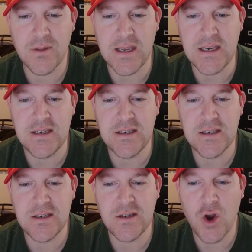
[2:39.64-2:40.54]
the
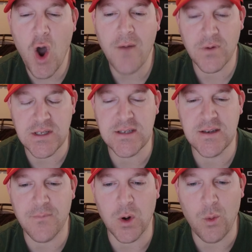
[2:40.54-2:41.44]
conference
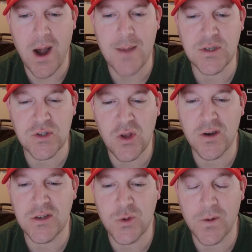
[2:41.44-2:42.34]
is up for grabs as
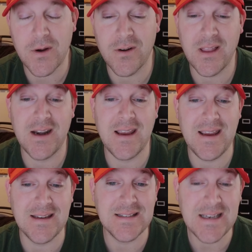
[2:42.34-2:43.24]
long as North Carolina
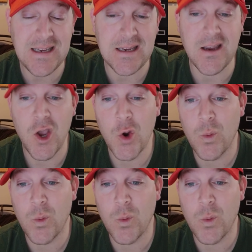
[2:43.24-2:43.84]
A&T